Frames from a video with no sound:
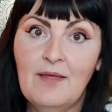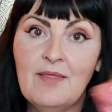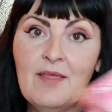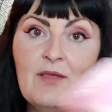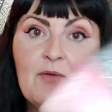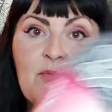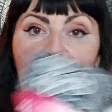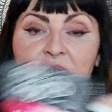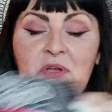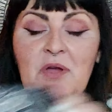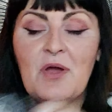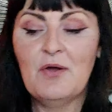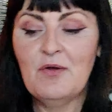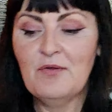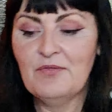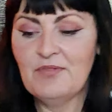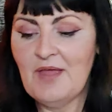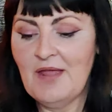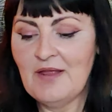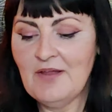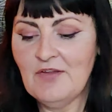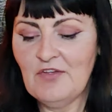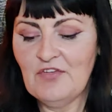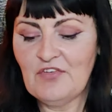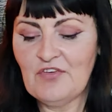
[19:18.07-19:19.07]
There we go.
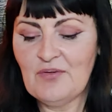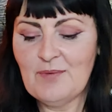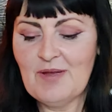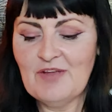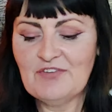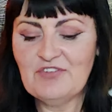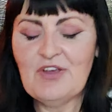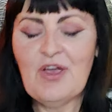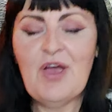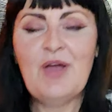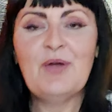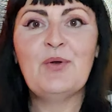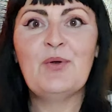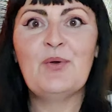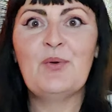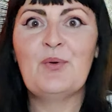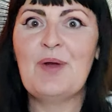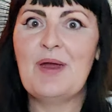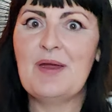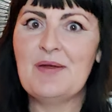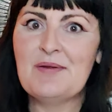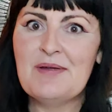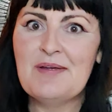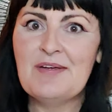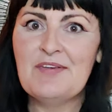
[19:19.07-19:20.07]
Thank you so much,
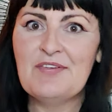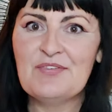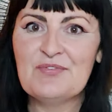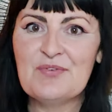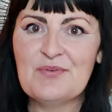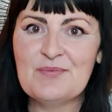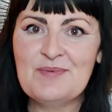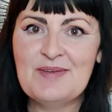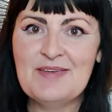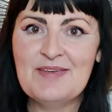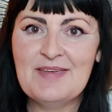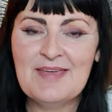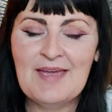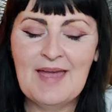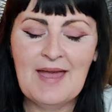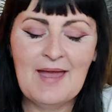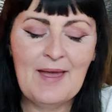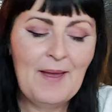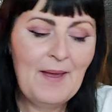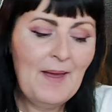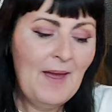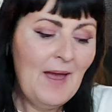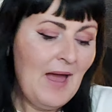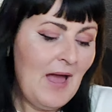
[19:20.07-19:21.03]
Aquarius, for being here.